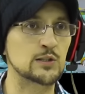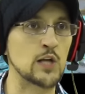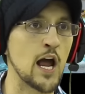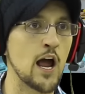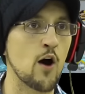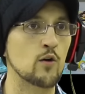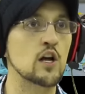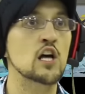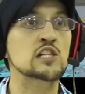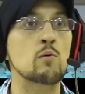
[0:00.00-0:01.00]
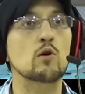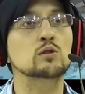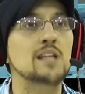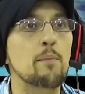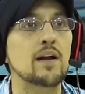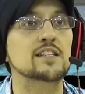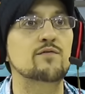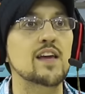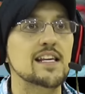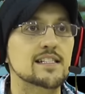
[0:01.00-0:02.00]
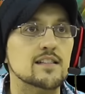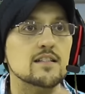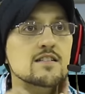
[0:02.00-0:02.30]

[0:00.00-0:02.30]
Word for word: Down. Someone go step on his face.